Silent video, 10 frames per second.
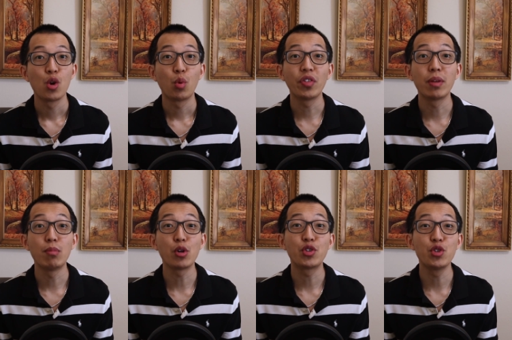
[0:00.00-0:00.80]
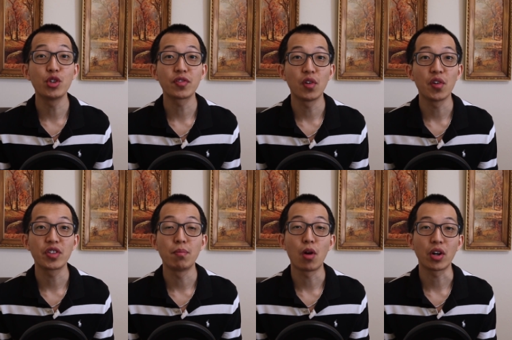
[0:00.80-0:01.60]
One of the most useful
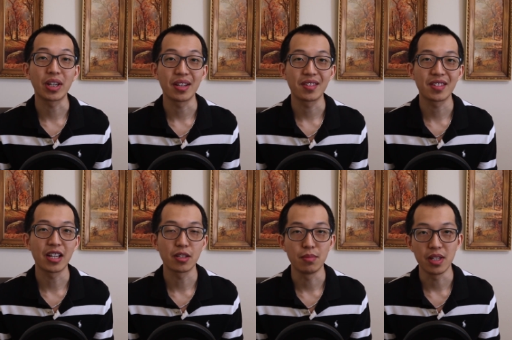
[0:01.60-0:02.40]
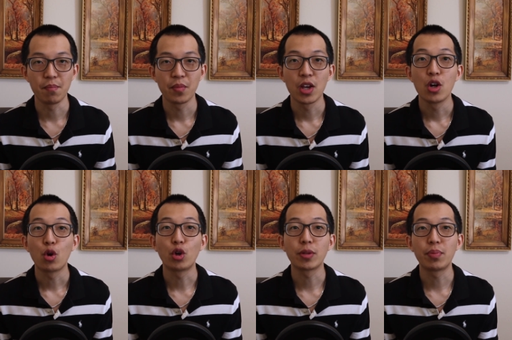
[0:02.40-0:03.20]
is the market sentiment,
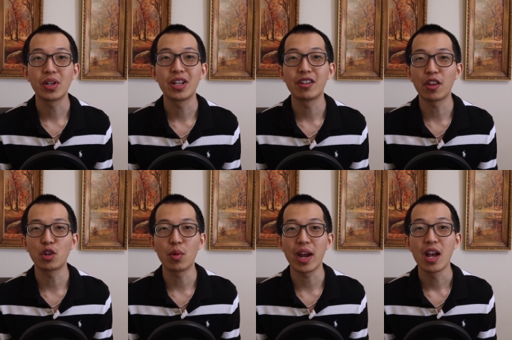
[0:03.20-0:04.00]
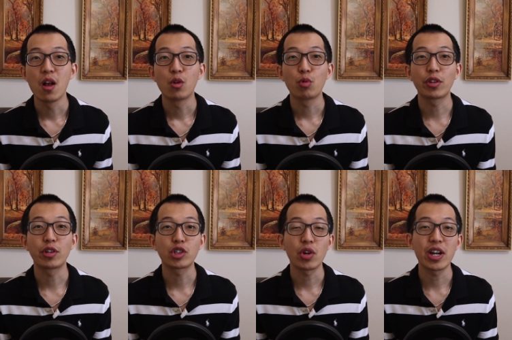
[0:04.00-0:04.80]
or to put it another way,
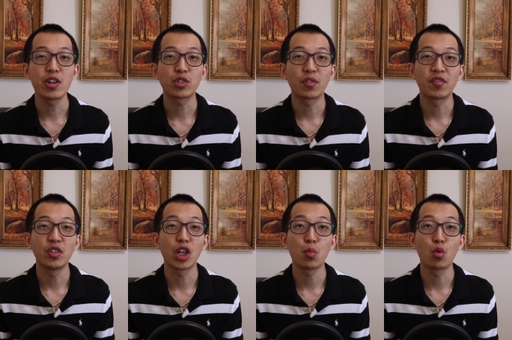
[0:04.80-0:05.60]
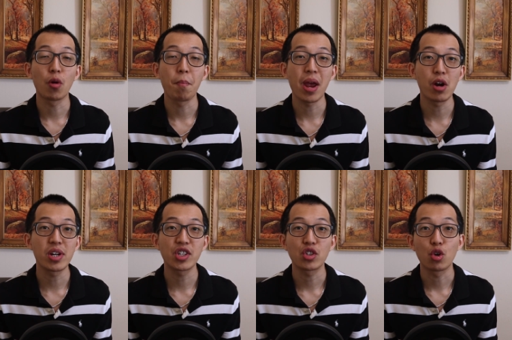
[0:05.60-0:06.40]
whether traders are feeling more
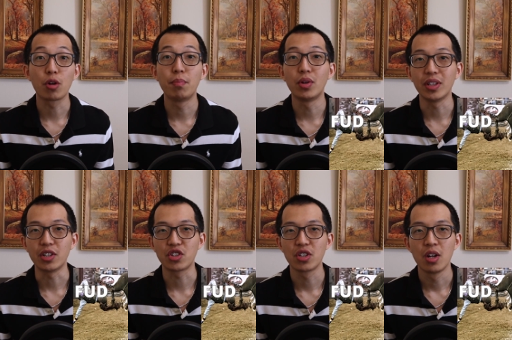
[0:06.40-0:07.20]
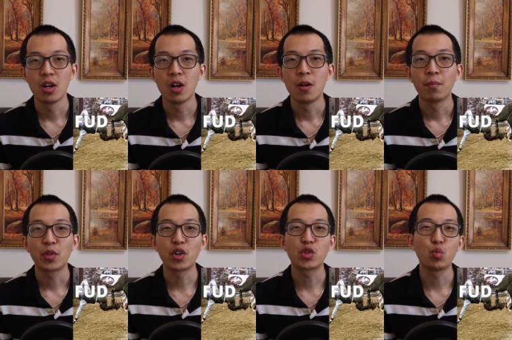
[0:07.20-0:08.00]
bearish or bullish.
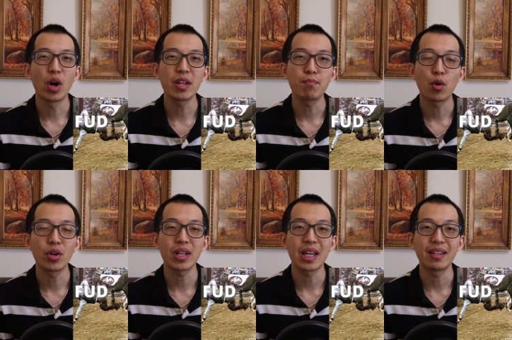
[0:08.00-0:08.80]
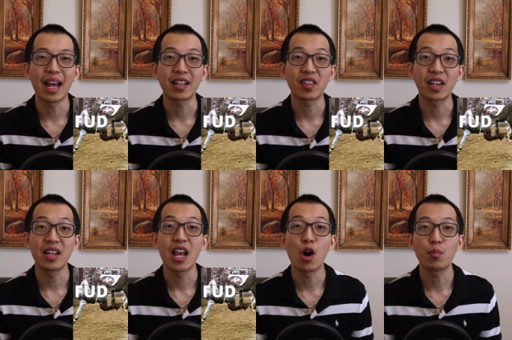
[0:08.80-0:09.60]
There is one important index that
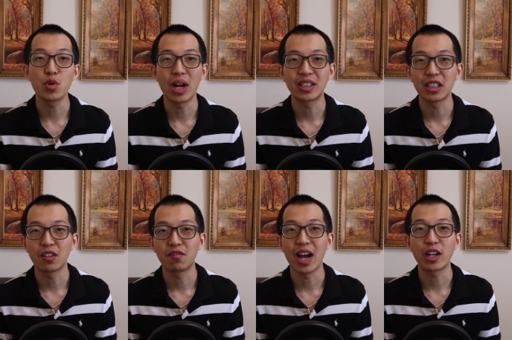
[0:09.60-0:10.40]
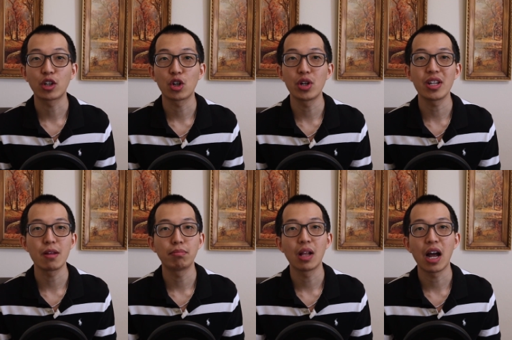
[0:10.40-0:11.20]
can help you identify current
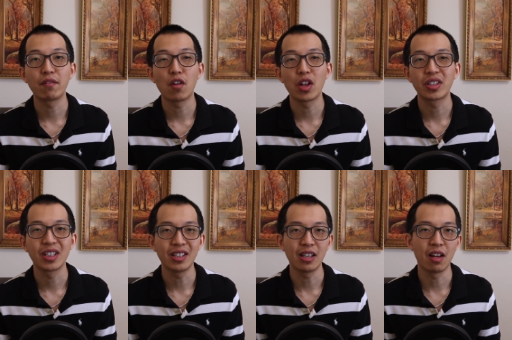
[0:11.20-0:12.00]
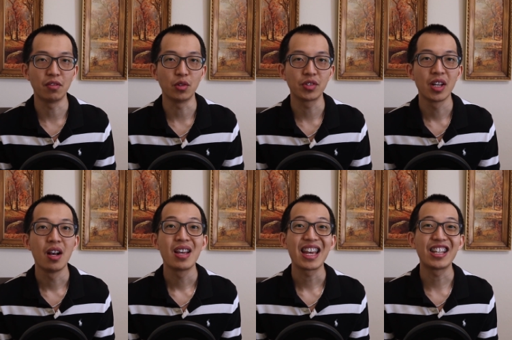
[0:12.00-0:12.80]
implied volatility levels.
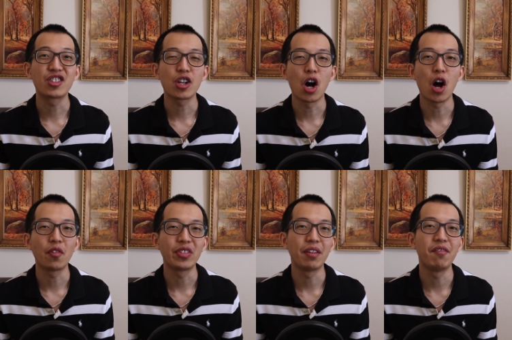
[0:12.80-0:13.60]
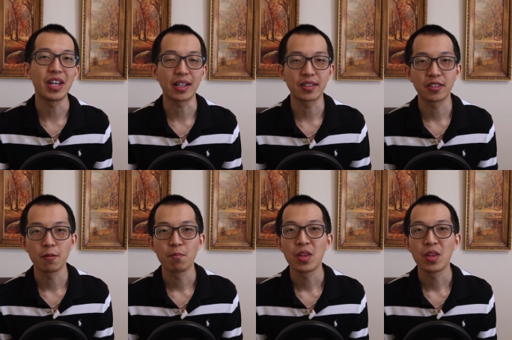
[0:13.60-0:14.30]
It is called the VIX.